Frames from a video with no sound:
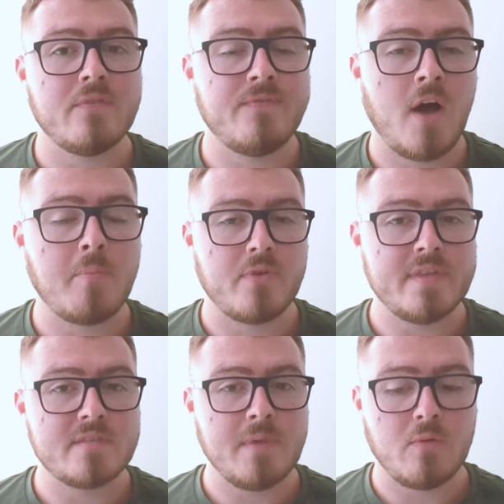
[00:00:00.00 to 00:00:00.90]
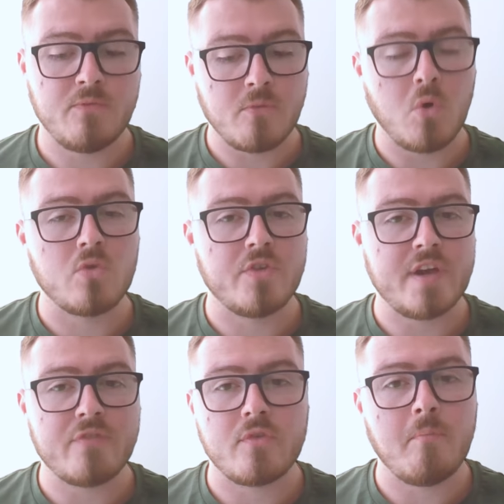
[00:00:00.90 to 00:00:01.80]
of fiber in this meal from all the
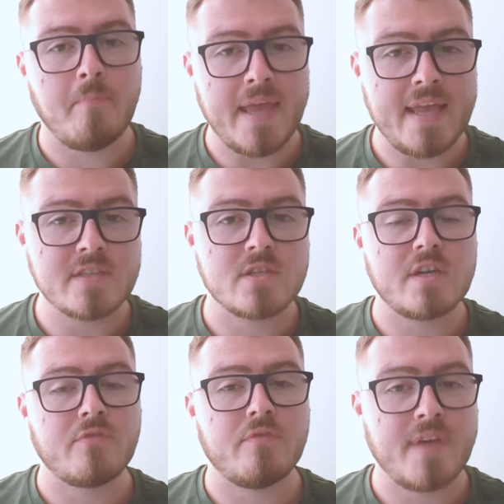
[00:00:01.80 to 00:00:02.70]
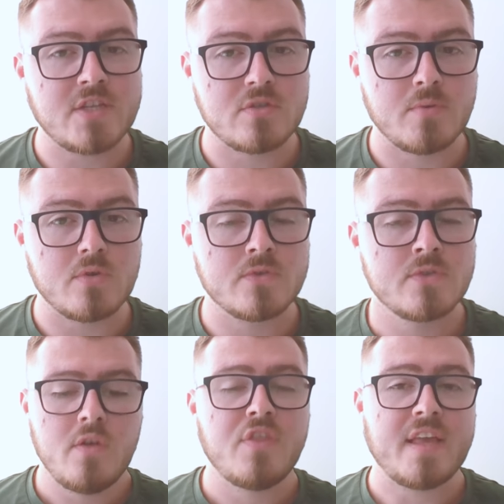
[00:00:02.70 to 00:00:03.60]
different beans and different vegetables,
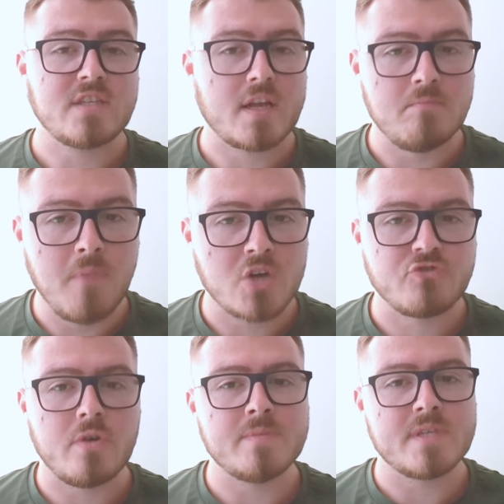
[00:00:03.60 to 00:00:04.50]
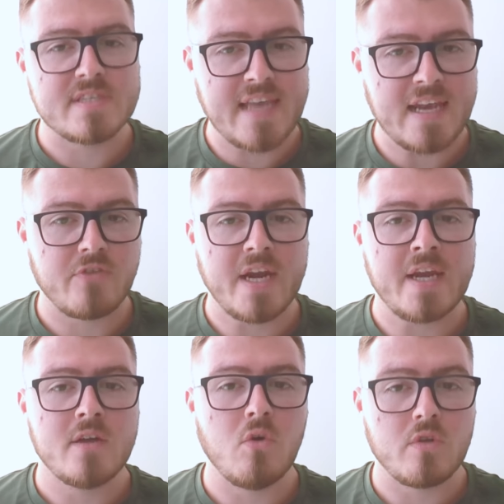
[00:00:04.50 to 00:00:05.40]
things like mushrooms and
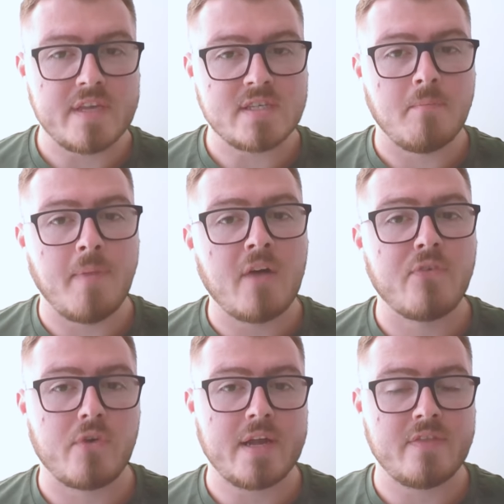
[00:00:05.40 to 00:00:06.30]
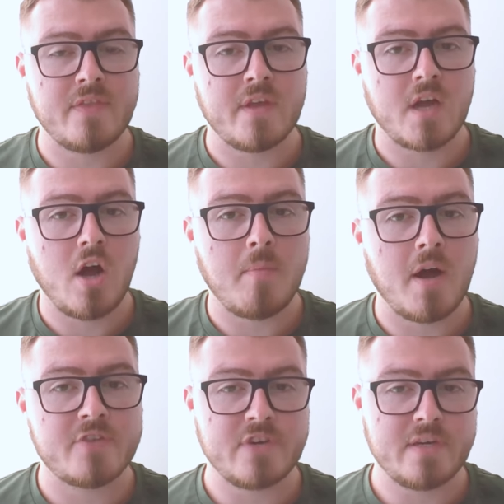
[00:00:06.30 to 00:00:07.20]
celery, all of these are buffering the
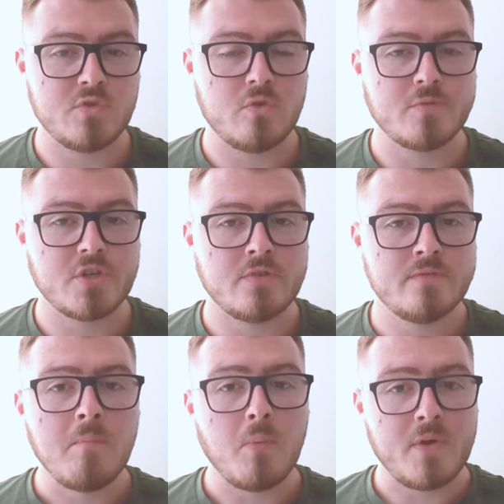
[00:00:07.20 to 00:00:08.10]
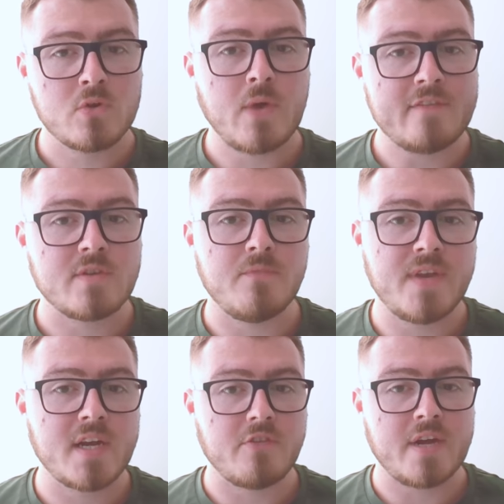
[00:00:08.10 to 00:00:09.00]
carbohydrate absorption, but we also have some
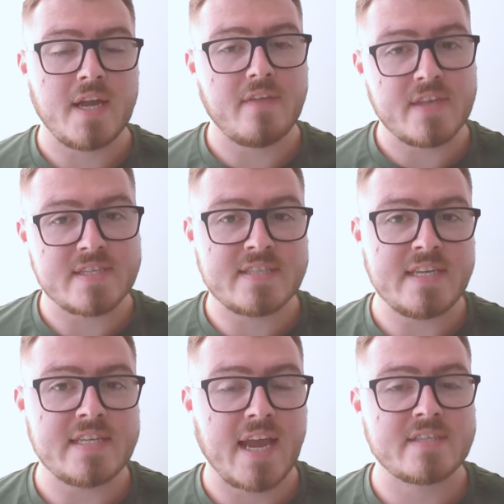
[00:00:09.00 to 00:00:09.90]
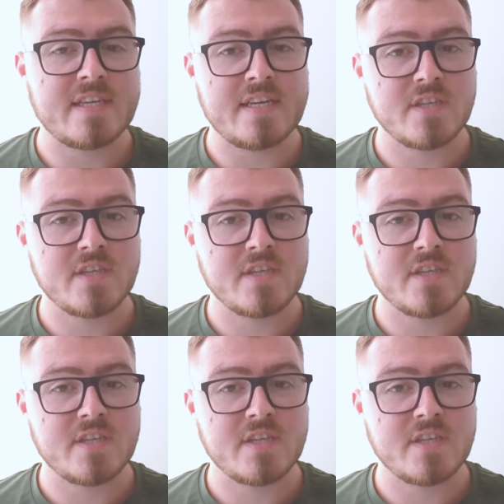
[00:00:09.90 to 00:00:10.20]
vinegar in here. This acetic acid is